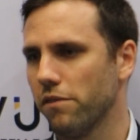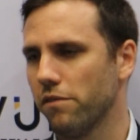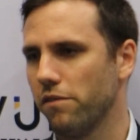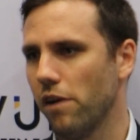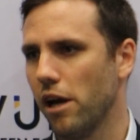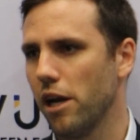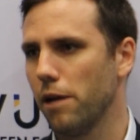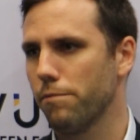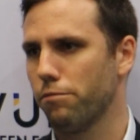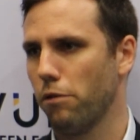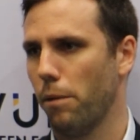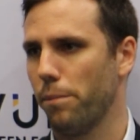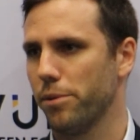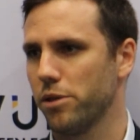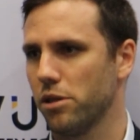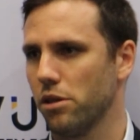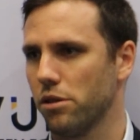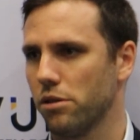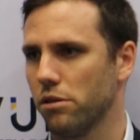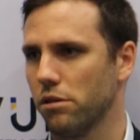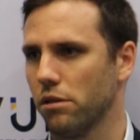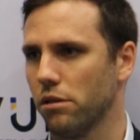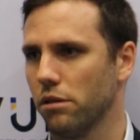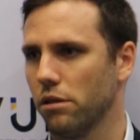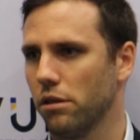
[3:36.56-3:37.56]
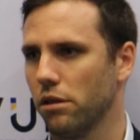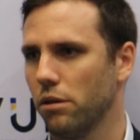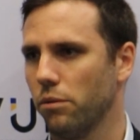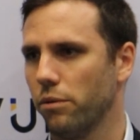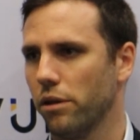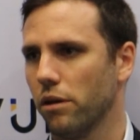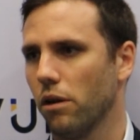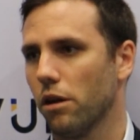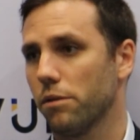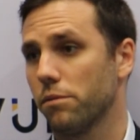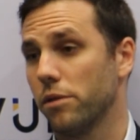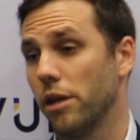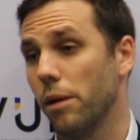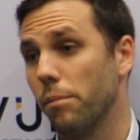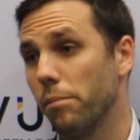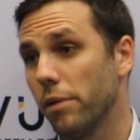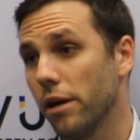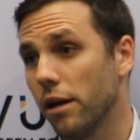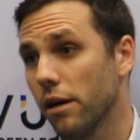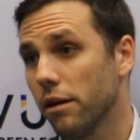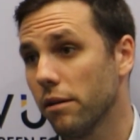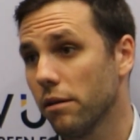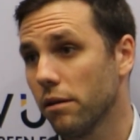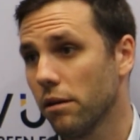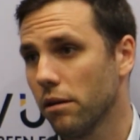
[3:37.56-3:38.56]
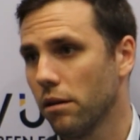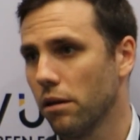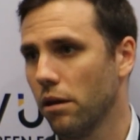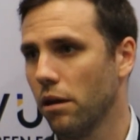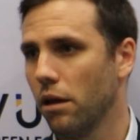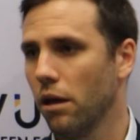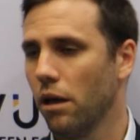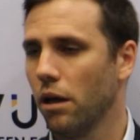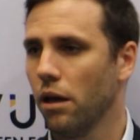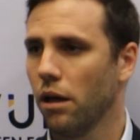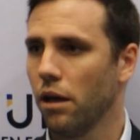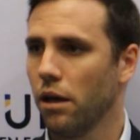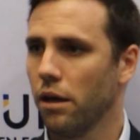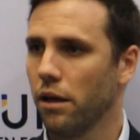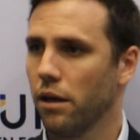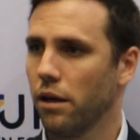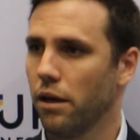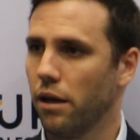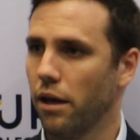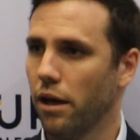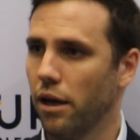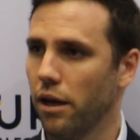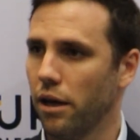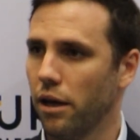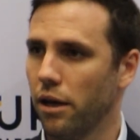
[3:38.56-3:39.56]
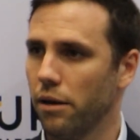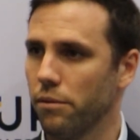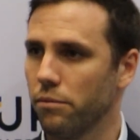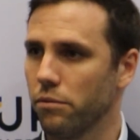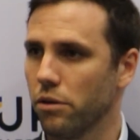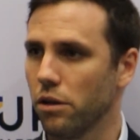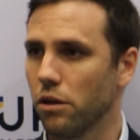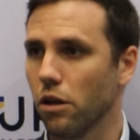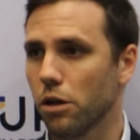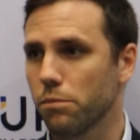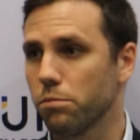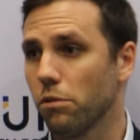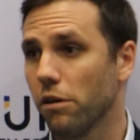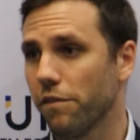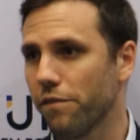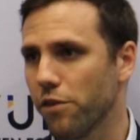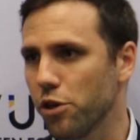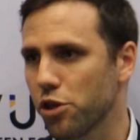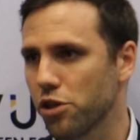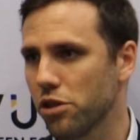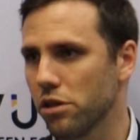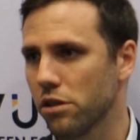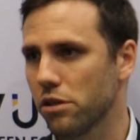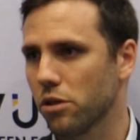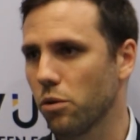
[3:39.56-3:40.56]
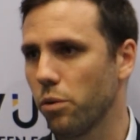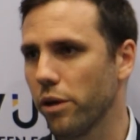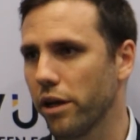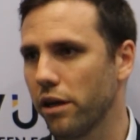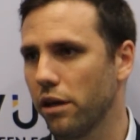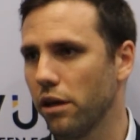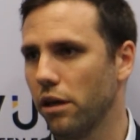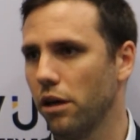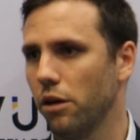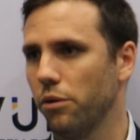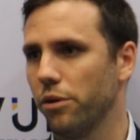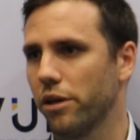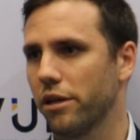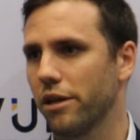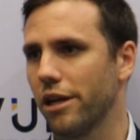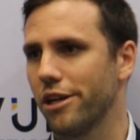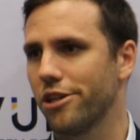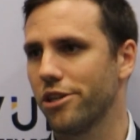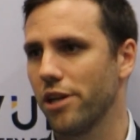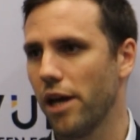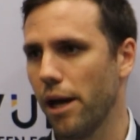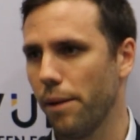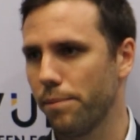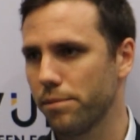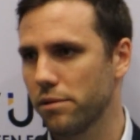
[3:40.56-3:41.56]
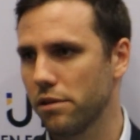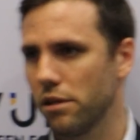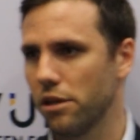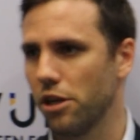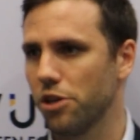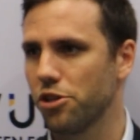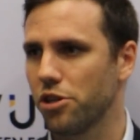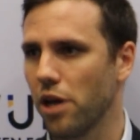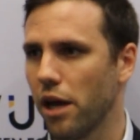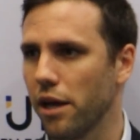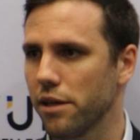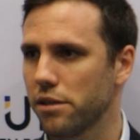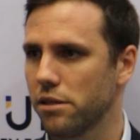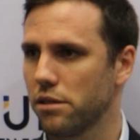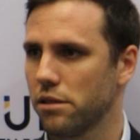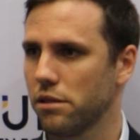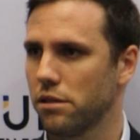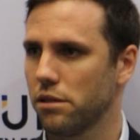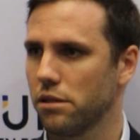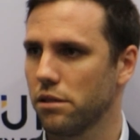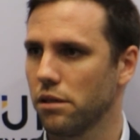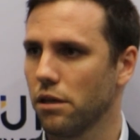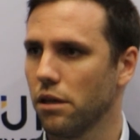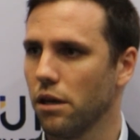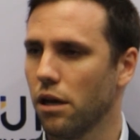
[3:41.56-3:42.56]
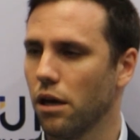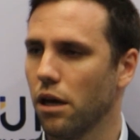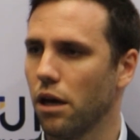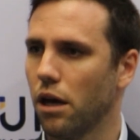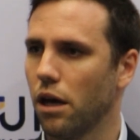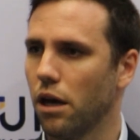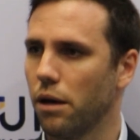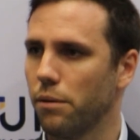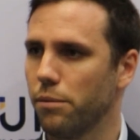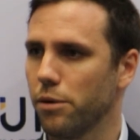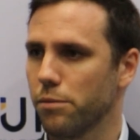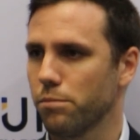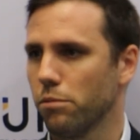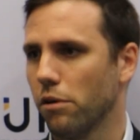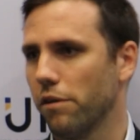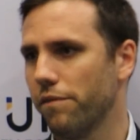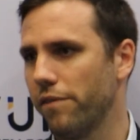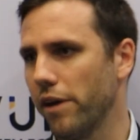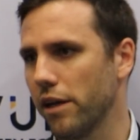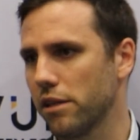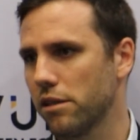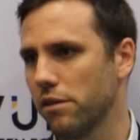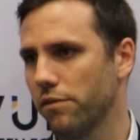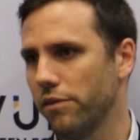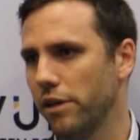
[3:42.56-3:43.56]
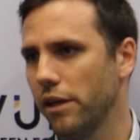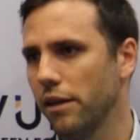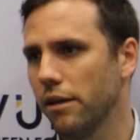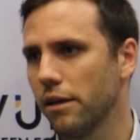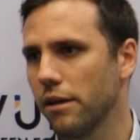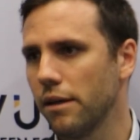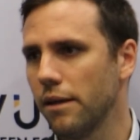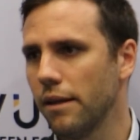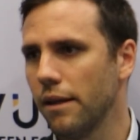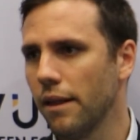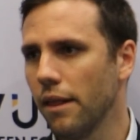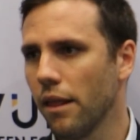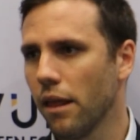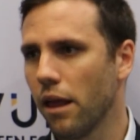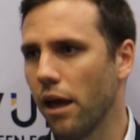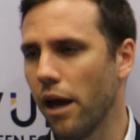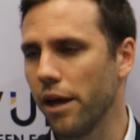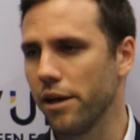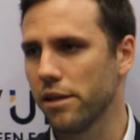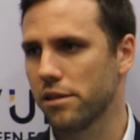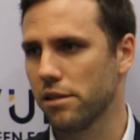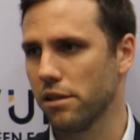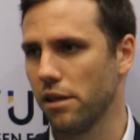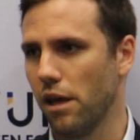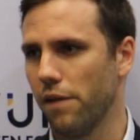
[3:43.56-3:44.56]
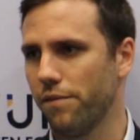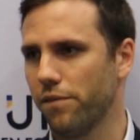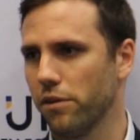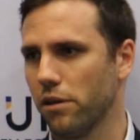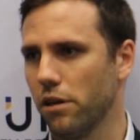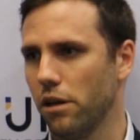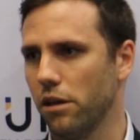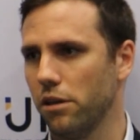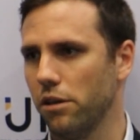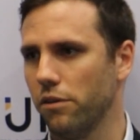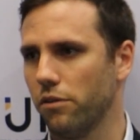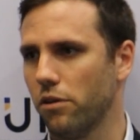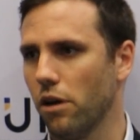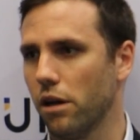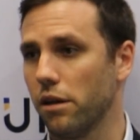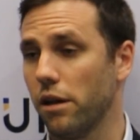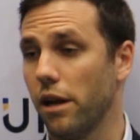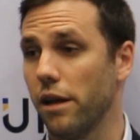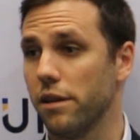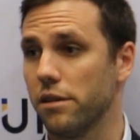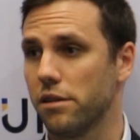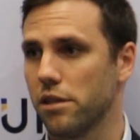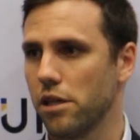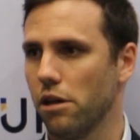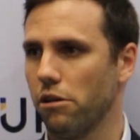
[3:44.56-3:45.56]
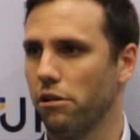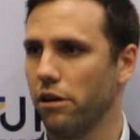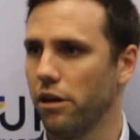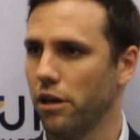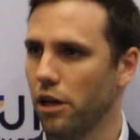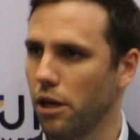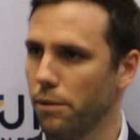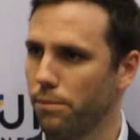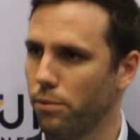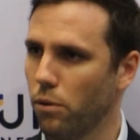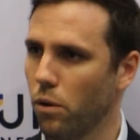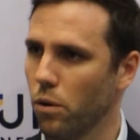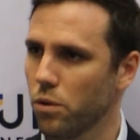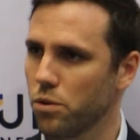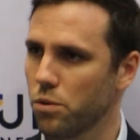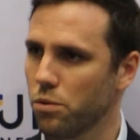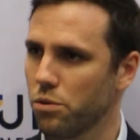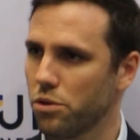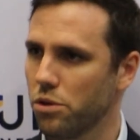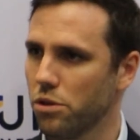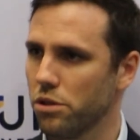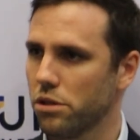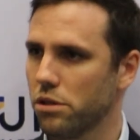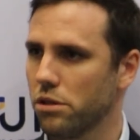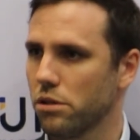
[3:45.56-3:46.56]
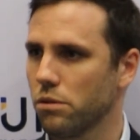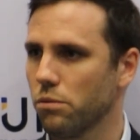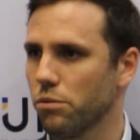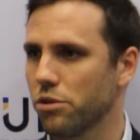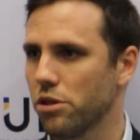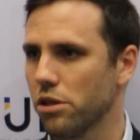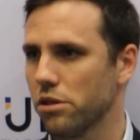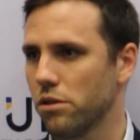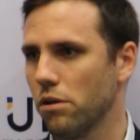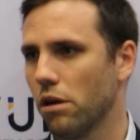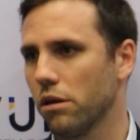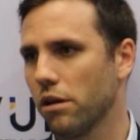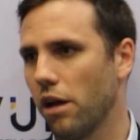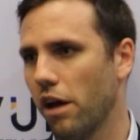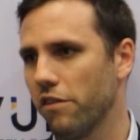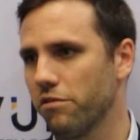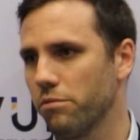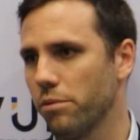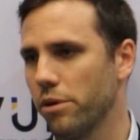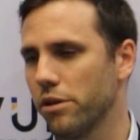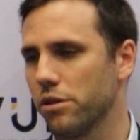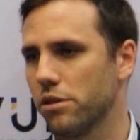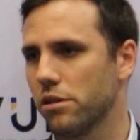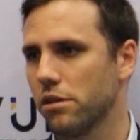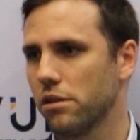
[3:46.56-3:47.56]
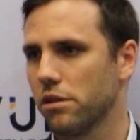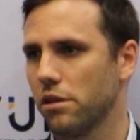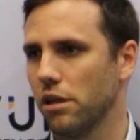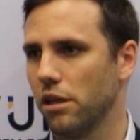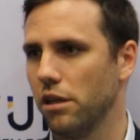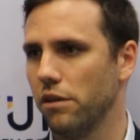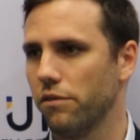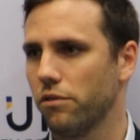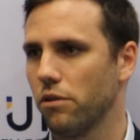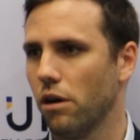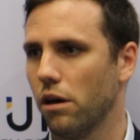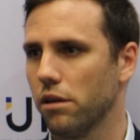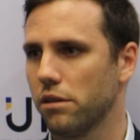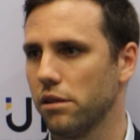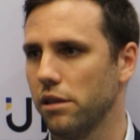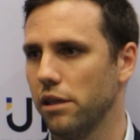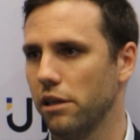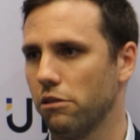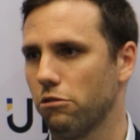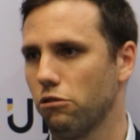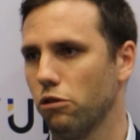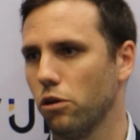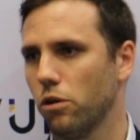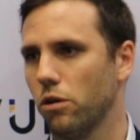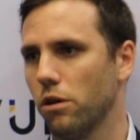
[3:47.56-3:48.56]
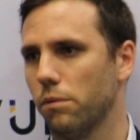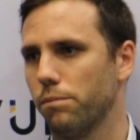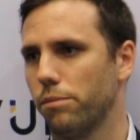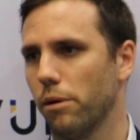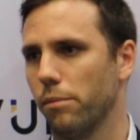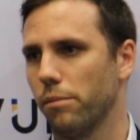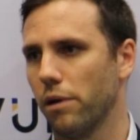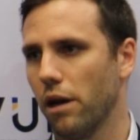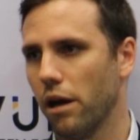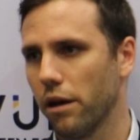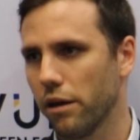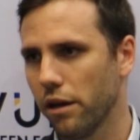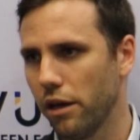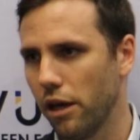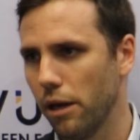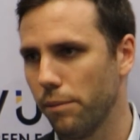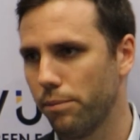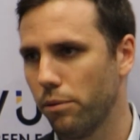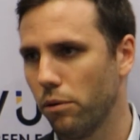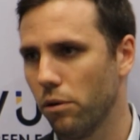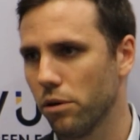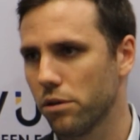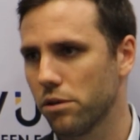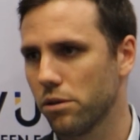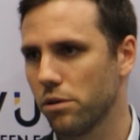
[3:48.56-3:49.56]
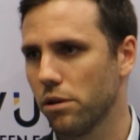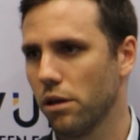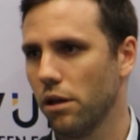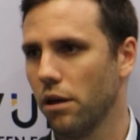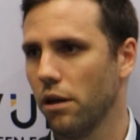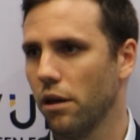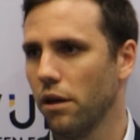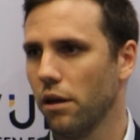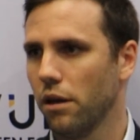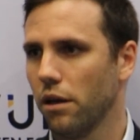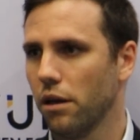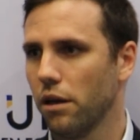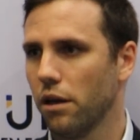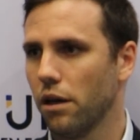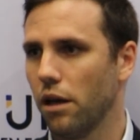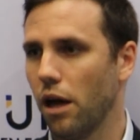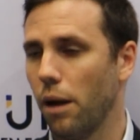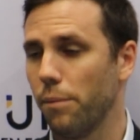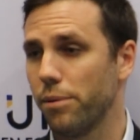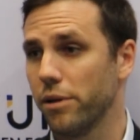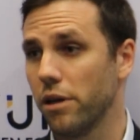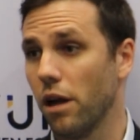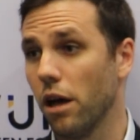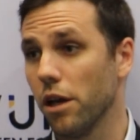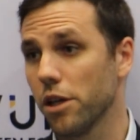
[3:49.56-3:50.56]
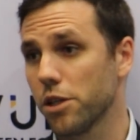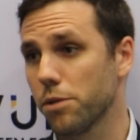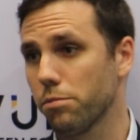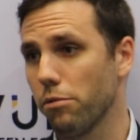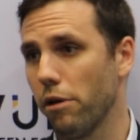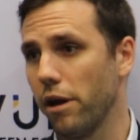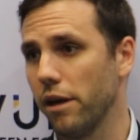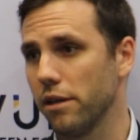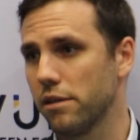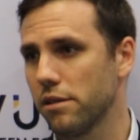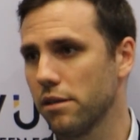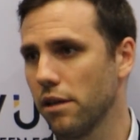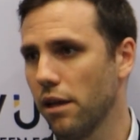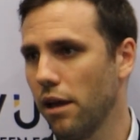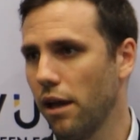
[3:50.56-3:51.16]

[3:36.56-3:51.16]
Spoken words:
value proposition. We're a lot nimbler, a lot more efficient, quicker. We can adapt and adjust a bit more effectively. And in South Africa, you've got Lansera Airport, which is non-government. Then you've got the Kruger and Mpumalanga Airport up in Nelspruit,